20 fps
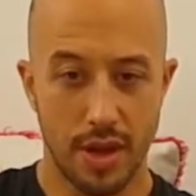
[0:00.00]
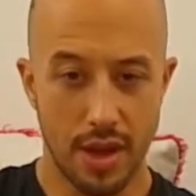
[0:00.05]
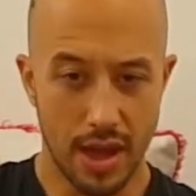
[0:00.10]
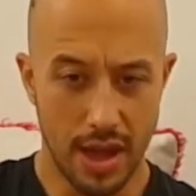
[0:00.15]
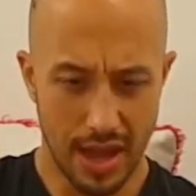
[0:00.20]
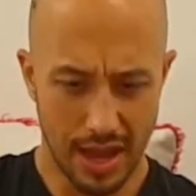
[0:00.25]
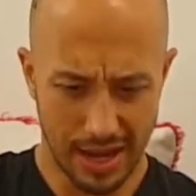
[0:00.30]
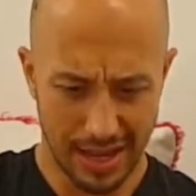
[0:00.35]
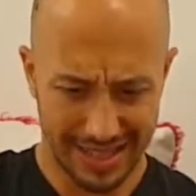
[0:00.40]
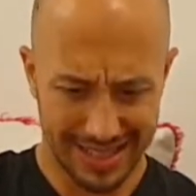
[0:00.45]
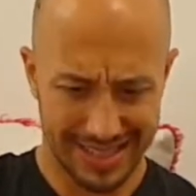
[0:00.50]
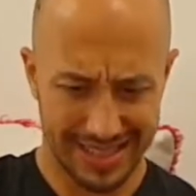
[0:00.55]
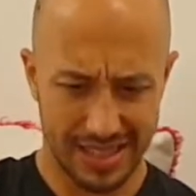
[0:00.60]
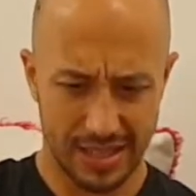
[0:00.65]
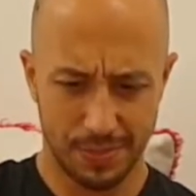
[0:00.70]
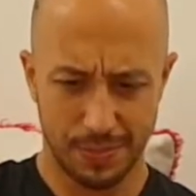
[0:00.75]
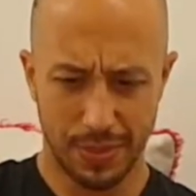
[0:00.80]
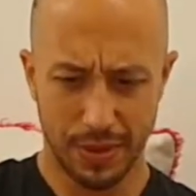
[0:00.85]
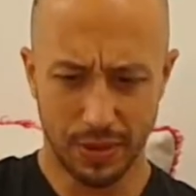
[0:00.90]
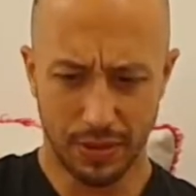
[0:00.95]
an
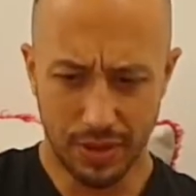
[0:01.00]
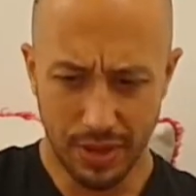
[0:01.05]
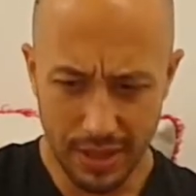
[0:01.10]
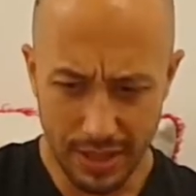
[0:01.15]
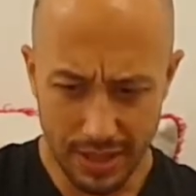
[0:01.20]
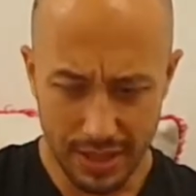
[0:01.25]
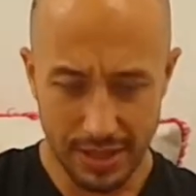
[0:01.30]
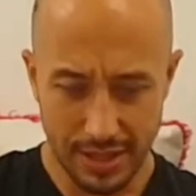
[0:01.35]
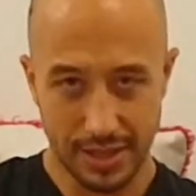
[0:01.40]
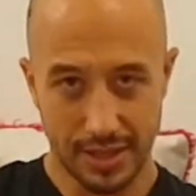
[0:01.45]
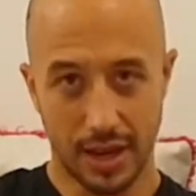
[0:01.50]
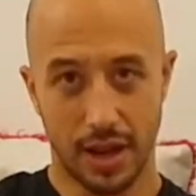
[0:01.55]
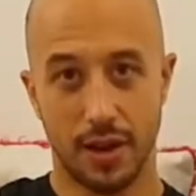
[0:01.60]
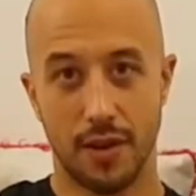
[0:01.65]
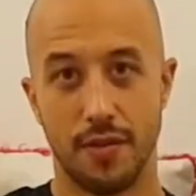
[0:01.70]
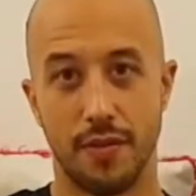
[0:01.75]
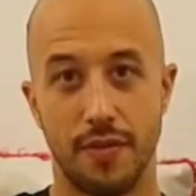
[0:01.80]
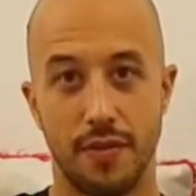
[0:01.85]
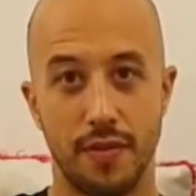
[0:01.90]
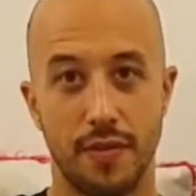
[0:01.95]
experience
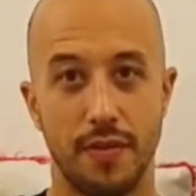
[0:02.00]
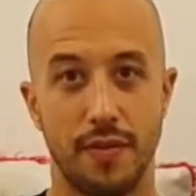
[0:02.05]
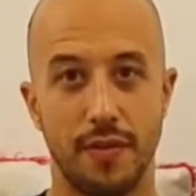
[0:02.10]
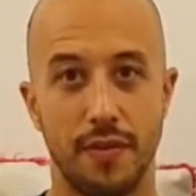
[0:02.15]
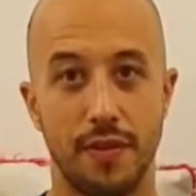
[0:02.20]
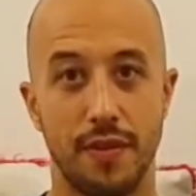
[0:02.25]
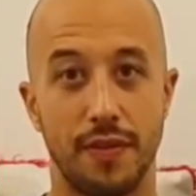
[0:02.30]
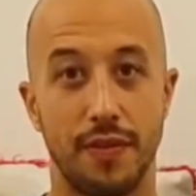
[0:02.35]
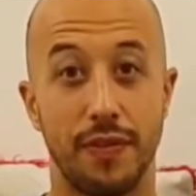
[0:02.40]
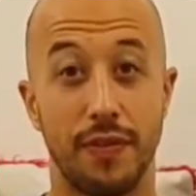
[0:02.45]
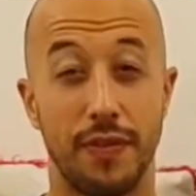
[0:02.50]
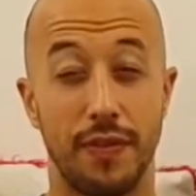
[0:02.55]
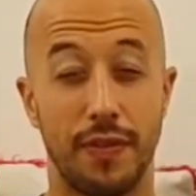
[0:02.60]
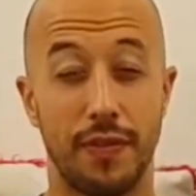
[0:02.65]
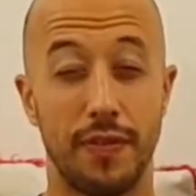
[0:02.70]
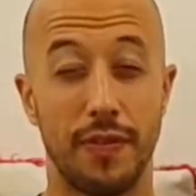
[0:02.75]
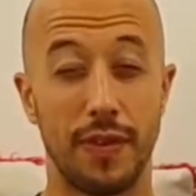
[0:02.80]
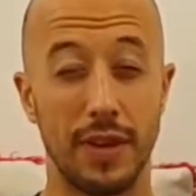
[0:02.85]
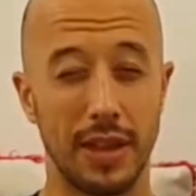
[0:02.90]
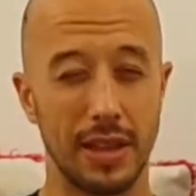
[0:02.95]
of
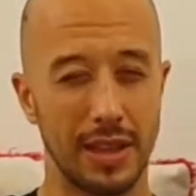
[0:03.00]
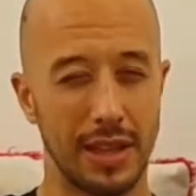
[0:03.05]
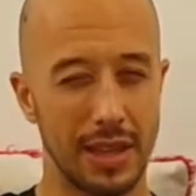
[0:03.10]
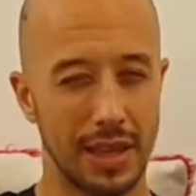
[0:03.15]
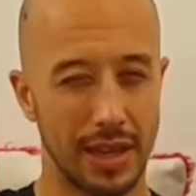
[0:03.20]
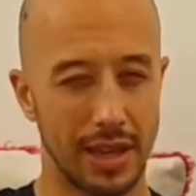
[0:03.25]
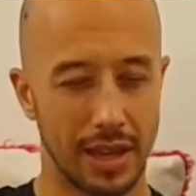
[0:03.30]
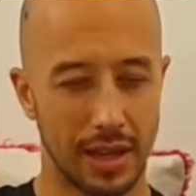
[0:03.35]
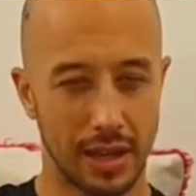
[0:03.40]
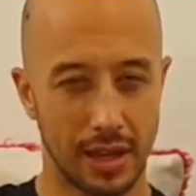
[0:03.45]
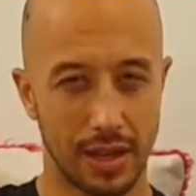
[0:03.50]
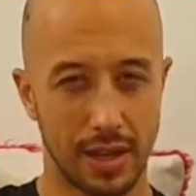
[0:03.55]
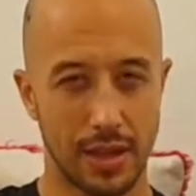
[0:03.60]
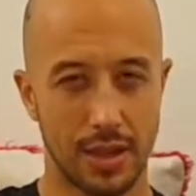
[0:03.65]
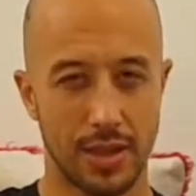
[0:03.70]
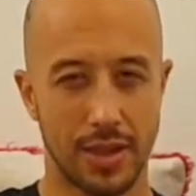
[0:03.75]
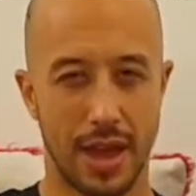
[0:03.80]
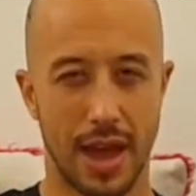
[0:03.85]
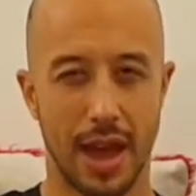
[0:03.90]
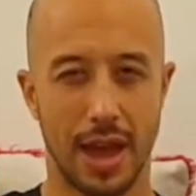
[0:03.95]
feeling
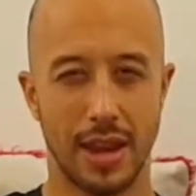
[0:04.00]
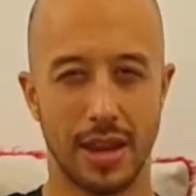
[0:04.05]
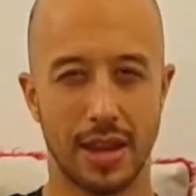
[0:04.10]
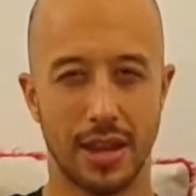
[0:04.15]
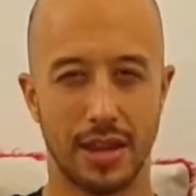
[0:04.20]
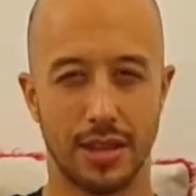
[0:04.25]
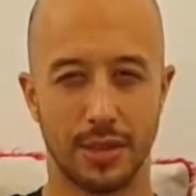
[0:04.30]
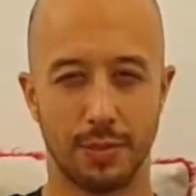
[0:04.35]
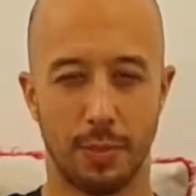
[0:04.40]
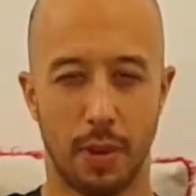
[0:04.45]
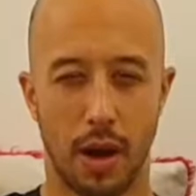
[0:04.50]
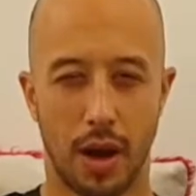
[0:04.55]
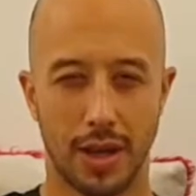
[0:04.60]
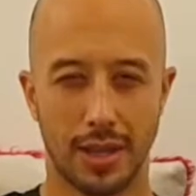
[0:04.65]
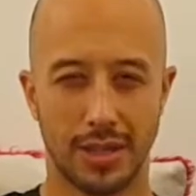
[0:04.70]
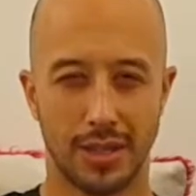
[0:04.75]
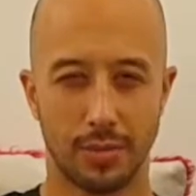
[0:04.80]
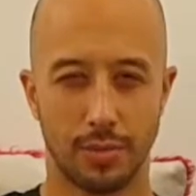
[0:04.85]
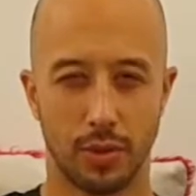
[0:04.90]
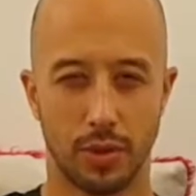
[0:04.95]
that it is
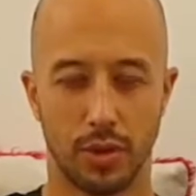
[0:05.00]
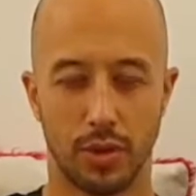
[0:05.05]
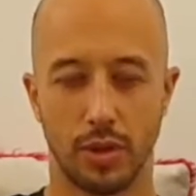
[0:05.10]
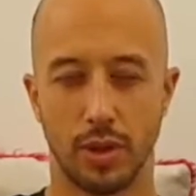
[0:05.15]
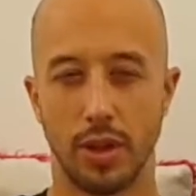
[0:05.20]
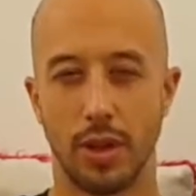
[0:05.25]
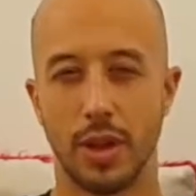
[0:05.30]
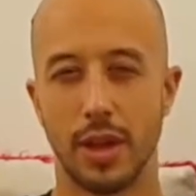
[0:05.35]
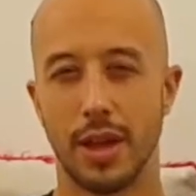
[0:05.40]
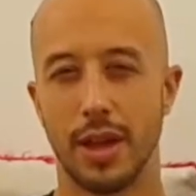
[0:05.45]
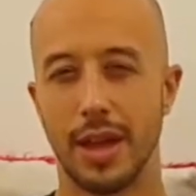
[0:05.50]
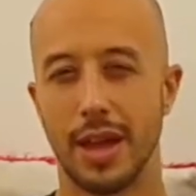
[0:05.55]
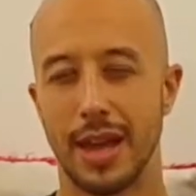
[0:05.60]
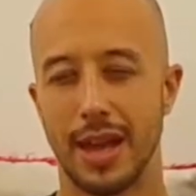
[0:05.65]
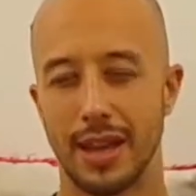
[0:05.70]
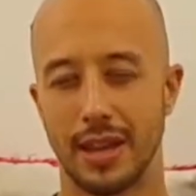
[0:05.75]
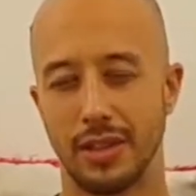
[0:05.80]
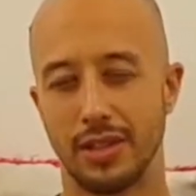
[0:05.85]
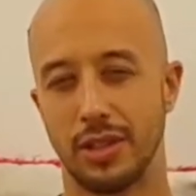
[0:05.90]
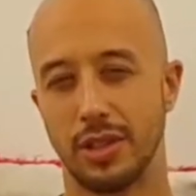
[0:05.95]
possible
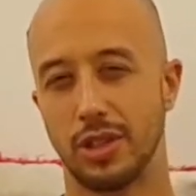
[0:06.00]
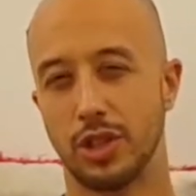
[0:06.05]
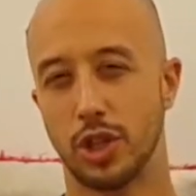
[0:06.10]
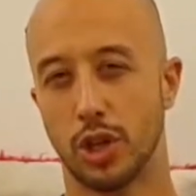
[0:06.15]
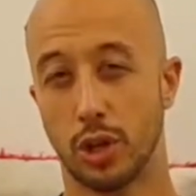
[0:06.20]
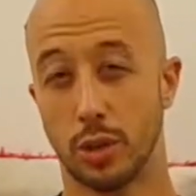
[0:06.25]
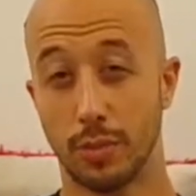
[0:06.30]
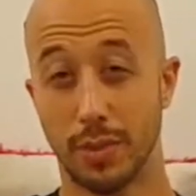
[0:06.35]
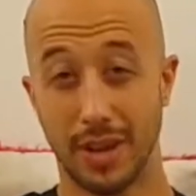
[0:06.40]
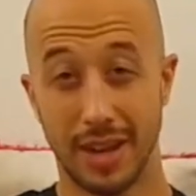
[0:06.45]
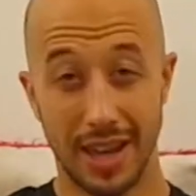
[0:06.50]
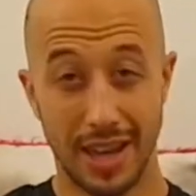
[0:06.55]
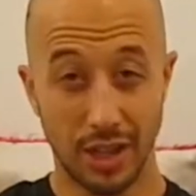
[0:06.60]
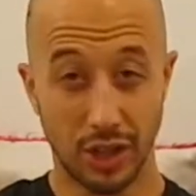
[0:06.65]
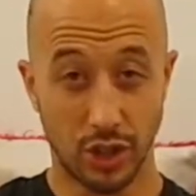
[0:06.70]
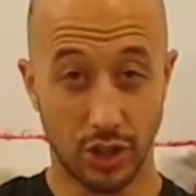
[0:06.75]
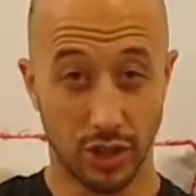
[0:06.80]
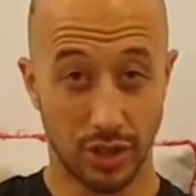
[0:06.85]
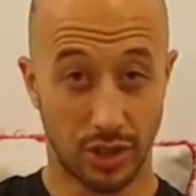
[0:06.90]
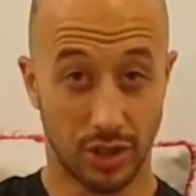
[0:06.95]
and a
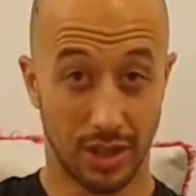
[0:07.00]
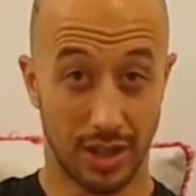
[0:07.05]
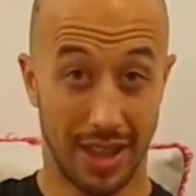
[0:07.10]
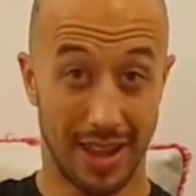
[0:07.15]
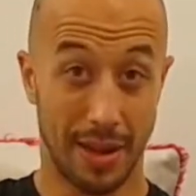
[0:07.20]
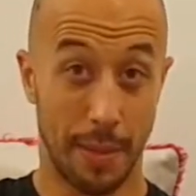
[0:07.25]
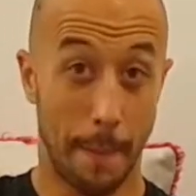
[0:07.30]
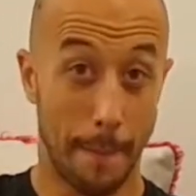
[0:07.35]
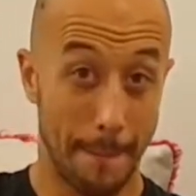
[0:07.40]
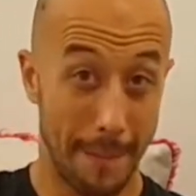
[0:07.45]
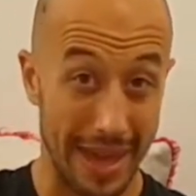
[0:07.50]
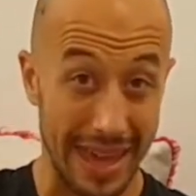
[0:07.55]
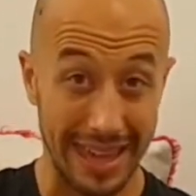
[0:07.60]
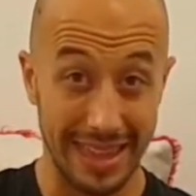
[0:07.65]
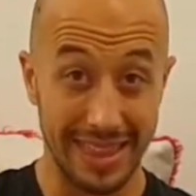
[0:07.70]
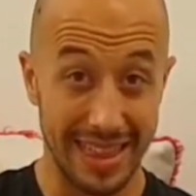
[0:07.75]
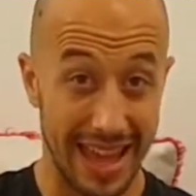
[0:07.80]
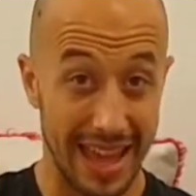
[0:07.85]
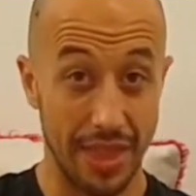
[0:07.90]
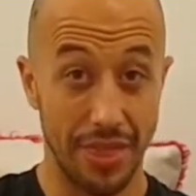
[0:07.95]
determination to like make
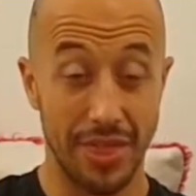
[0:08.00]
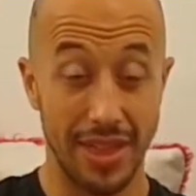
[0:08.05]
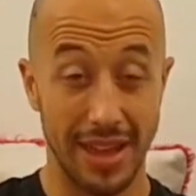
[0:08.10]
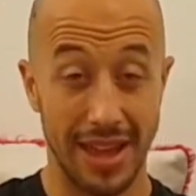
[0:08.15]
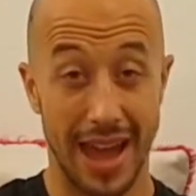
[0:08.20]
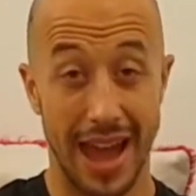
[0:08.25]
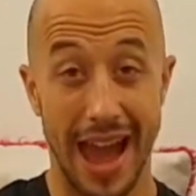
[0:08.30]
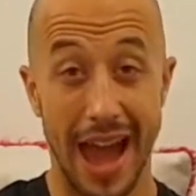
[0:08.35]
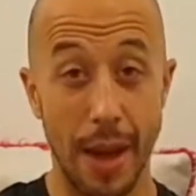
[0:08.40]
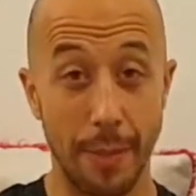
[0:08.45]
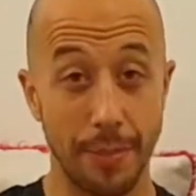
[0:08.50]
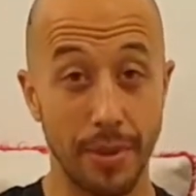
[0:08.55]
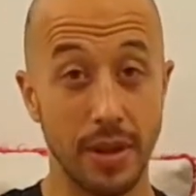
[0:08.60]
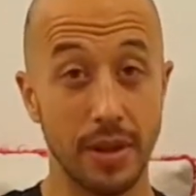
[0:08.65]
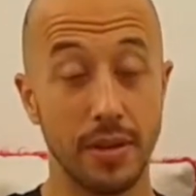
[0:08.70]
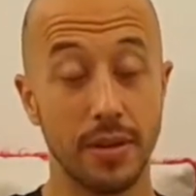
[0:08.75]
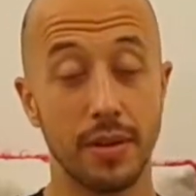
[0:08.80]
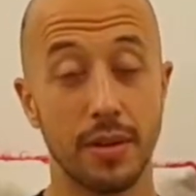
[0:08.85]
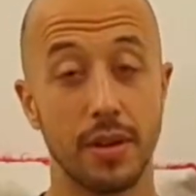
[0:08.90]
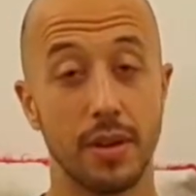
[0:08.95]
that thing
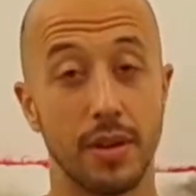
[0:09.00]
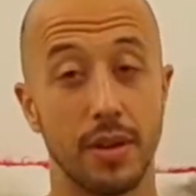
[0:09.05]
happen,